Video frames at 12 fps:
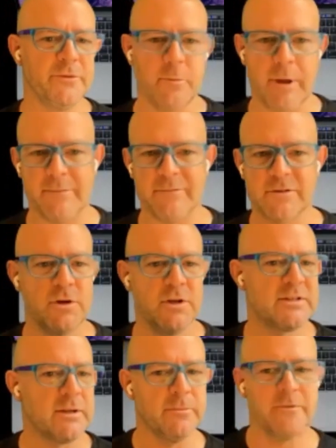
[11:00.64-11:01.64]
of them have
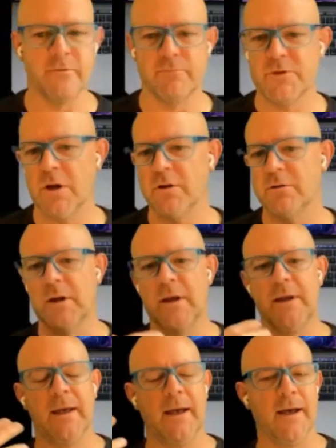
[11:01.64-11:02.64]
screens, some of them don't,
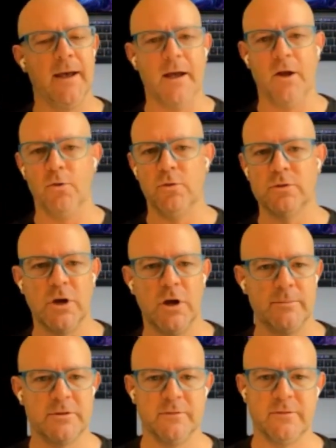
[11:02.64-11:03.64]
all
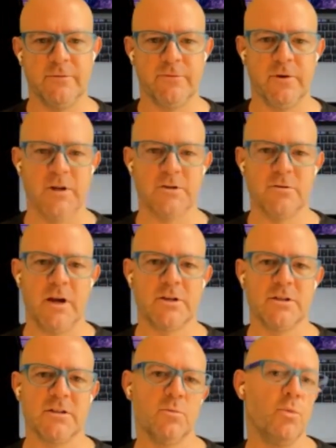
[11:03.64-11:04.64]
types of different
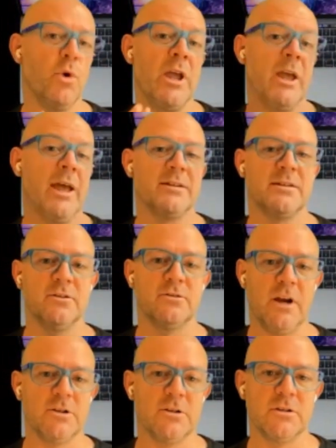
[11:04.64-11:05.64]
interactions. And we, as
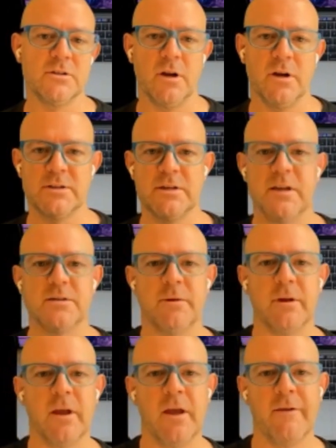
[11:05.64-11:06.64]
interaction designers, need to
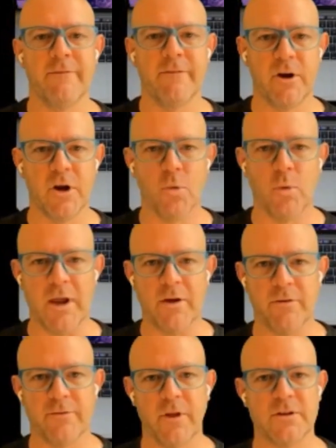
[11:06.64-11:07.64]
be very aware
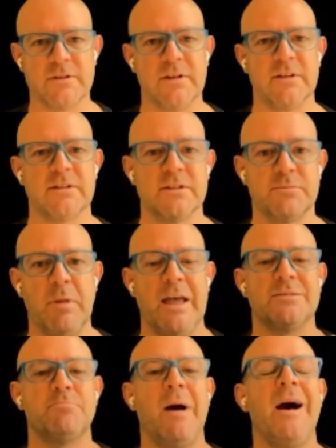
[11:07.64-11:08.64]
of those things
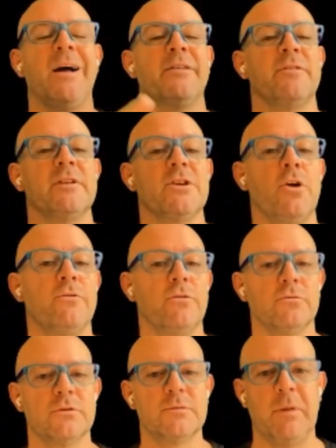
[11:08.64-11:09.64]
as part of this
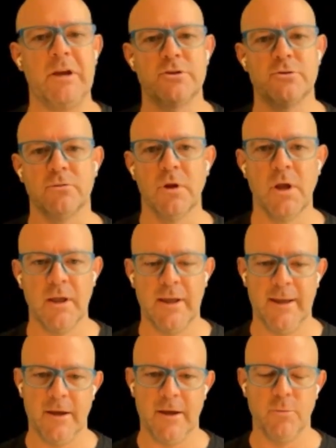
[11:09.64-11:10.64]
overall spatial
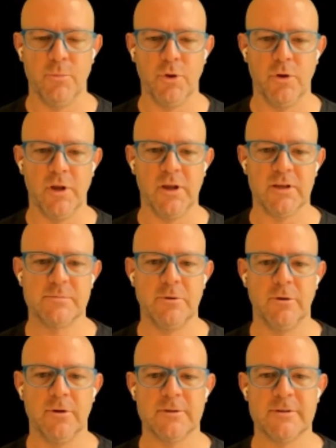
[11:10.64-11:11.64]
computing
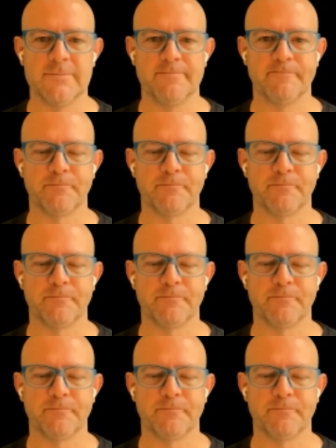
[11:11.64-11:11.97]
experience.